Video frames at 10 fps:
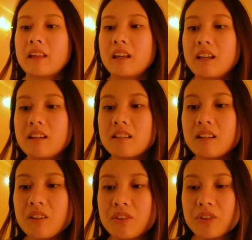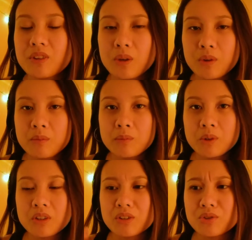And although they were
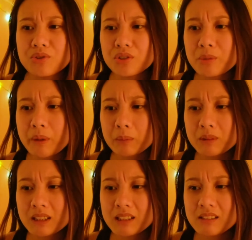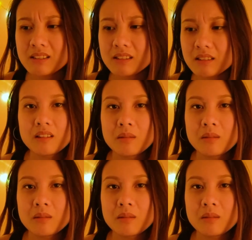more neutral memories,